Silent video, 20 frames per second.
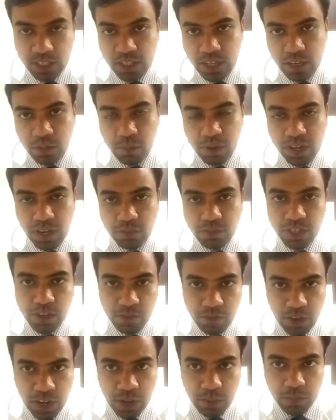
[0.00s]
it becomes
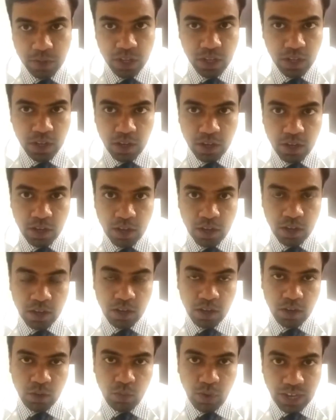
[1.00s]
inflamed
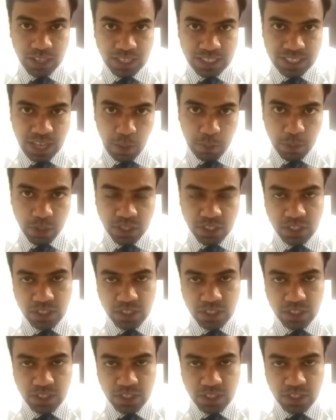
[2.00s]
why this happens?